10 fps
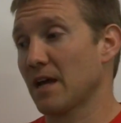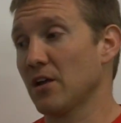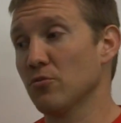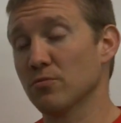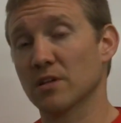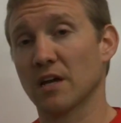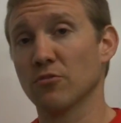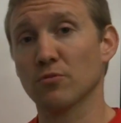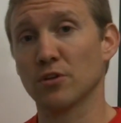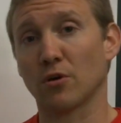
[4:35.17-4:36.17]
I don't really, I
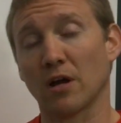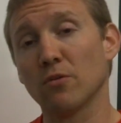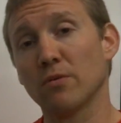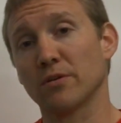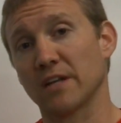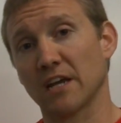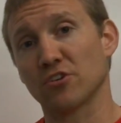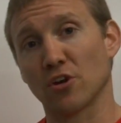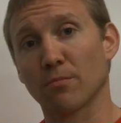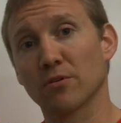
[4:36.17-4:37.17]
don't really know. I don't want to
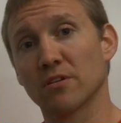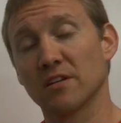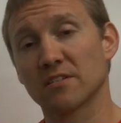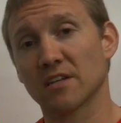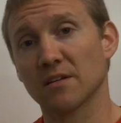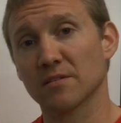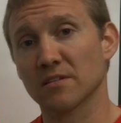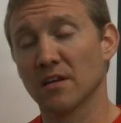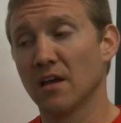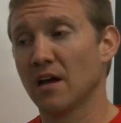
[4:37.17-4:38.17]
attach a number to these
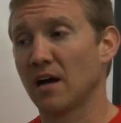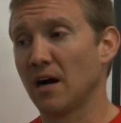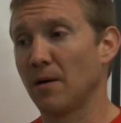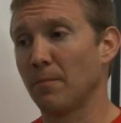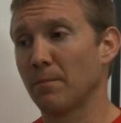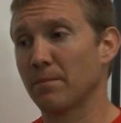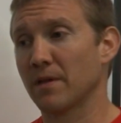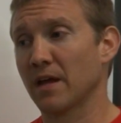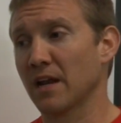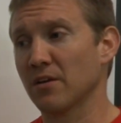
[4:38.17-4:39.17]
things. Um,
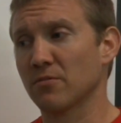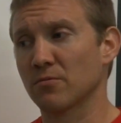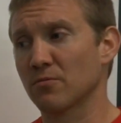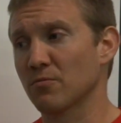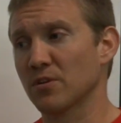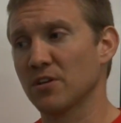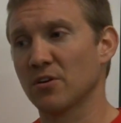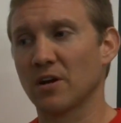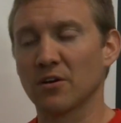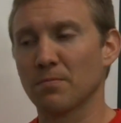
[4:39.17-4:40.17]
and I don't really
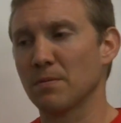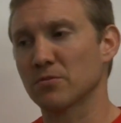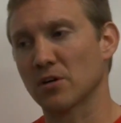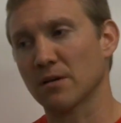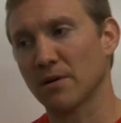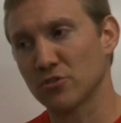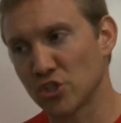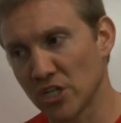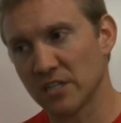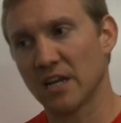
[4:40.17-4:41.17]
know. I know people talk about
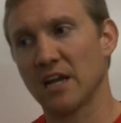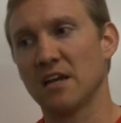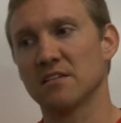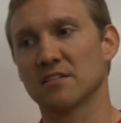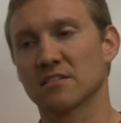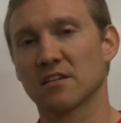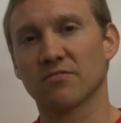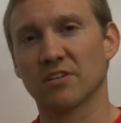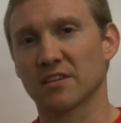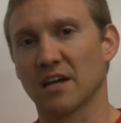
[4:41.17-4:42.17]
cheat days and
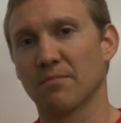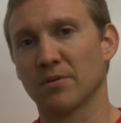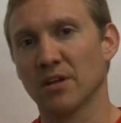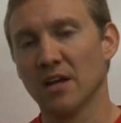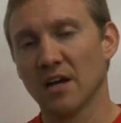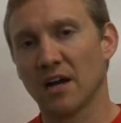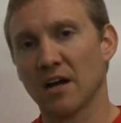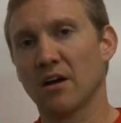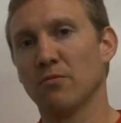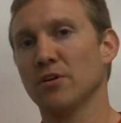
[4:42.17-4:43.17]
stuff like that, but
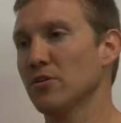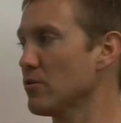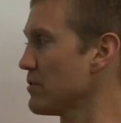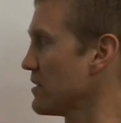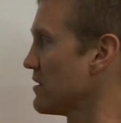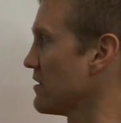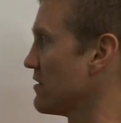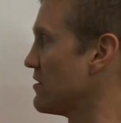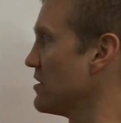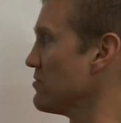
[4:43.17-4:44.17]
I, I want you to know that,
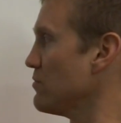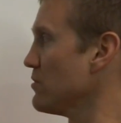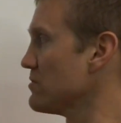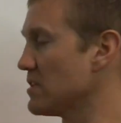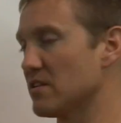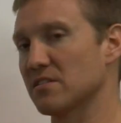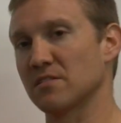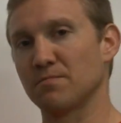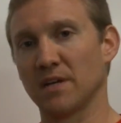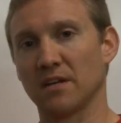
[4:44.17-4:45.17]
that, this we don't see this
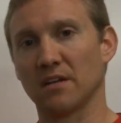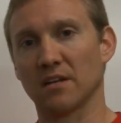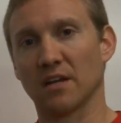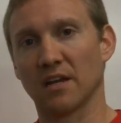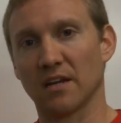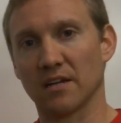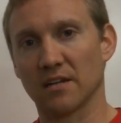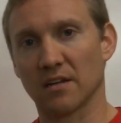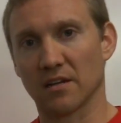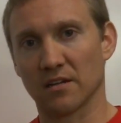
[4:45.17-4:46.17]
as being
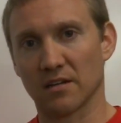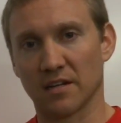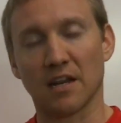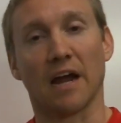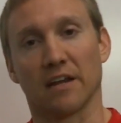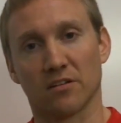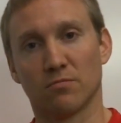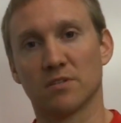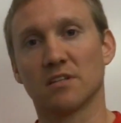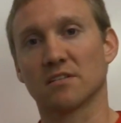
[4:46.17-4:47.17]
a, a, diet.
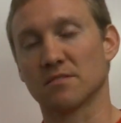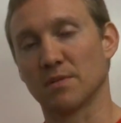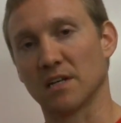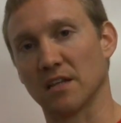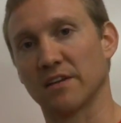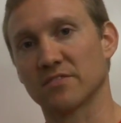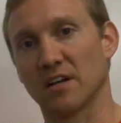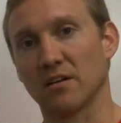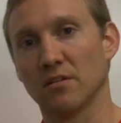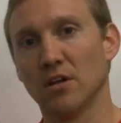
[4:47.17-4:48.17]
We see this as being a lifestyle.